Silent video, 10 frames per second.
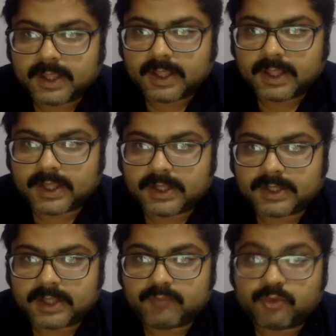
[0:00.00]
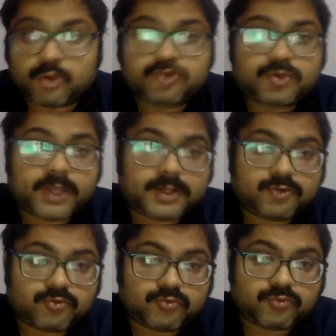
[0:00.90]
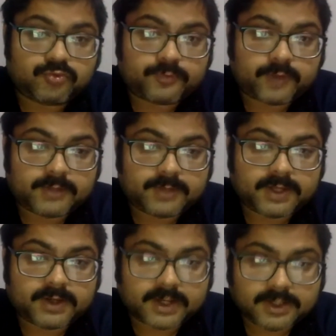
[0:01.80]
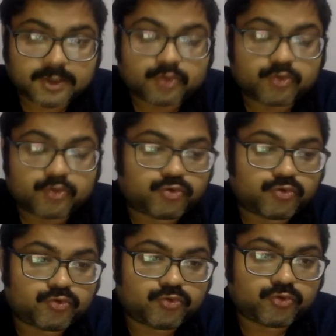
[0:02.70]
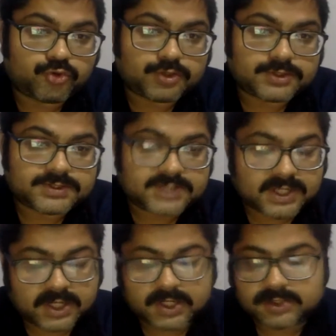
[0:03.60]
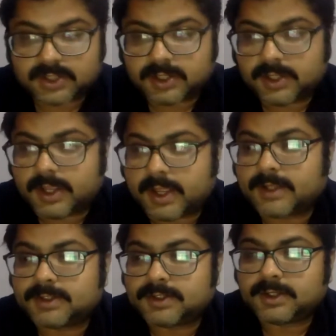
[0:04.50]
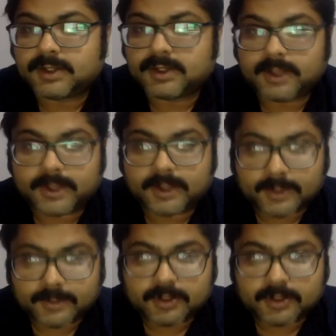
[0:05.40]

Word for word: And I would also like to provide my gratitude to CN Annadurai and M.